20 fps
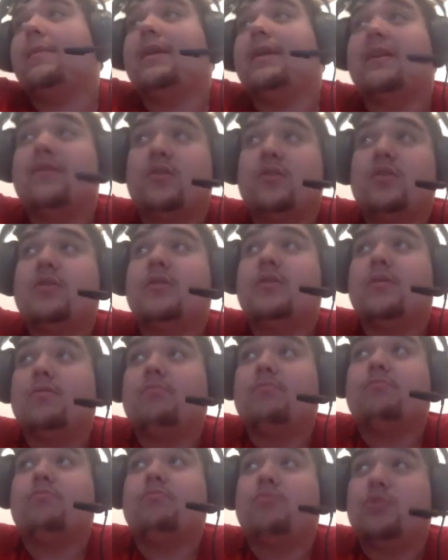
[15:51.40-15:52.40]
I mean,
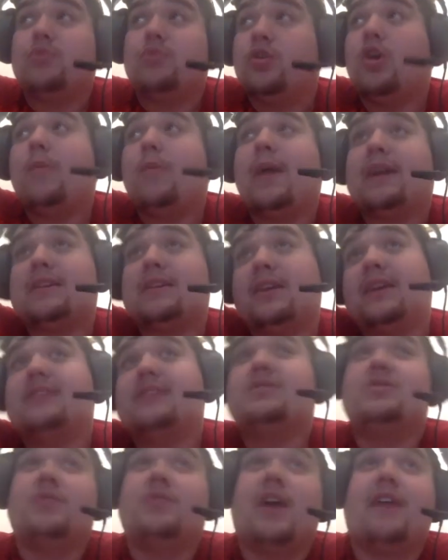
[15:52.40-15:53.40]
you go back to
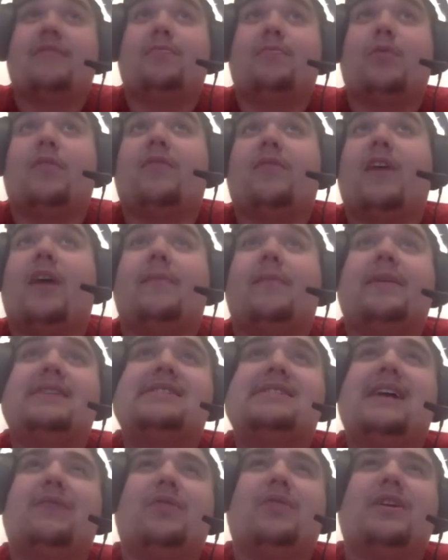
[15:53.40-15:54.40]
his draft profile. I mean,
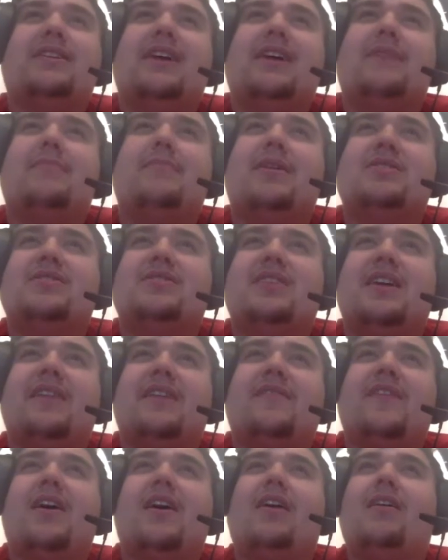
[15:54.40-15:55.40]
he's not really done much in the
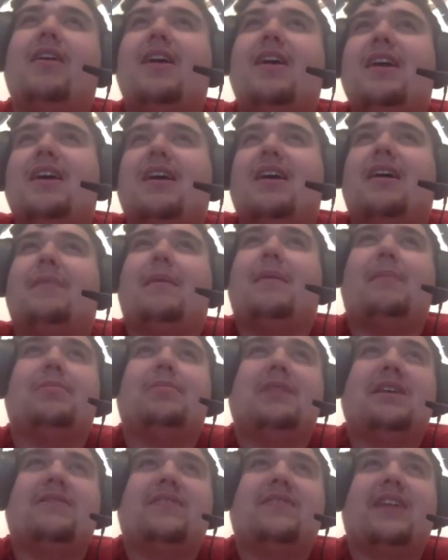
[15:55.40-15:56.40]
NFL. I
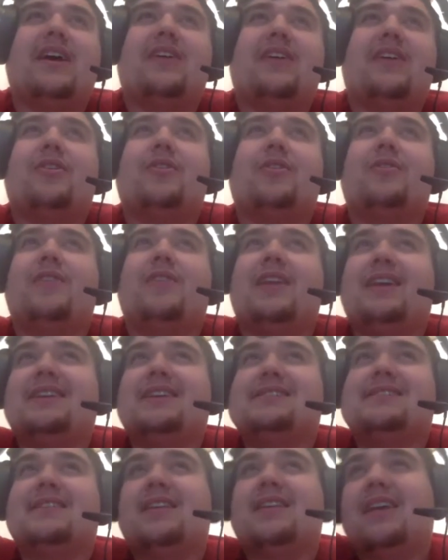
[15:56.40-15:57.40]
believe that I heard that
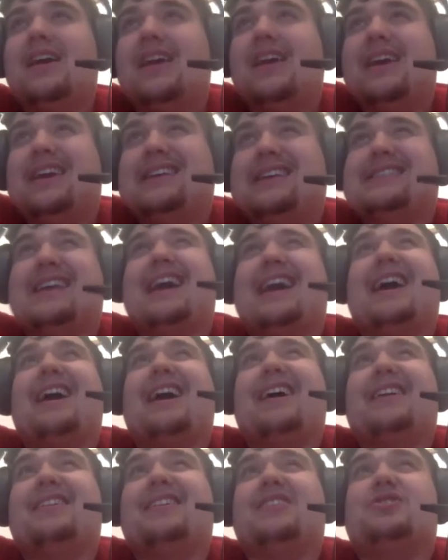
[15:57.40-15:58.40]
he's
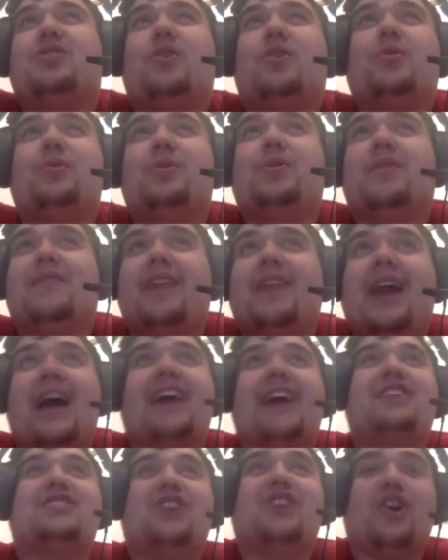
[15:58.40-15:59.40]
had a total of
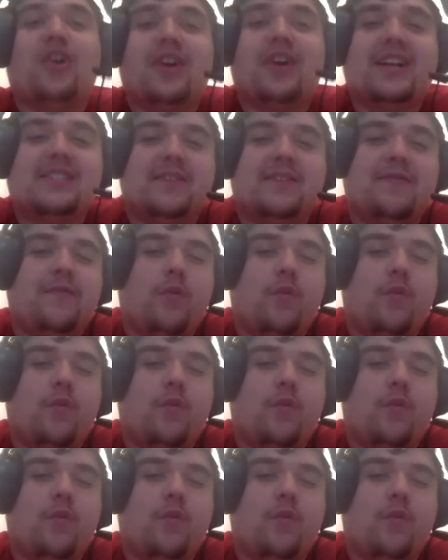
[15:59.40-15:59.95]
9 targets and